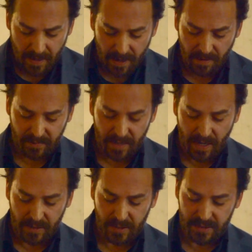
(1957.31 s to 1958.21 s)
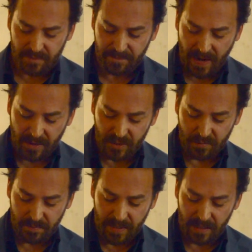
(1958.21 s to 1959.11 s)
Every utterance of value
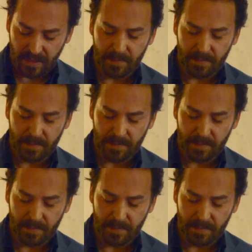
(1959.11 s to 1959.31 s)
merely